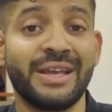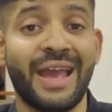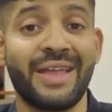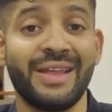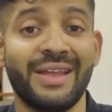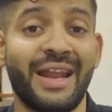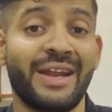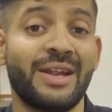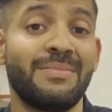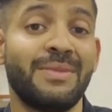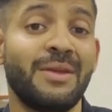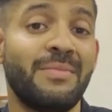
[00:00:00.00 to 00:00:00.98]
and they'll end up
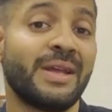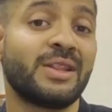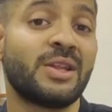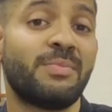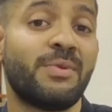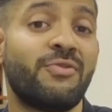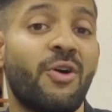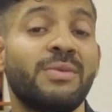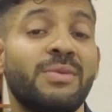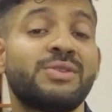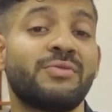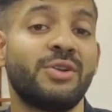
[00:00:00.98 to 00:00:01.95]
limiting the
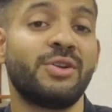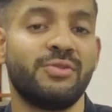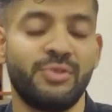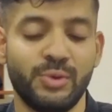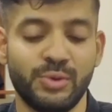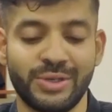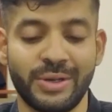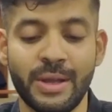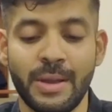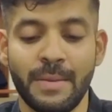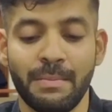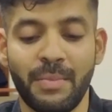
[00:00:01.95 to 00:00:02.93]
performance of the diffuser.
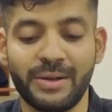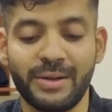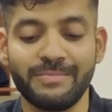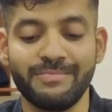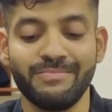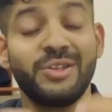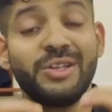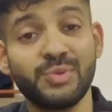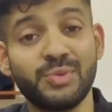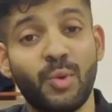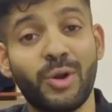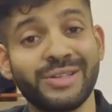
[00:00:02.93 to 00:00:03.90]
But these
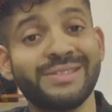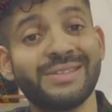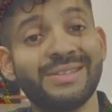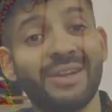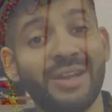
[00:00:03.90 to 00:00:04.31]
vortices are really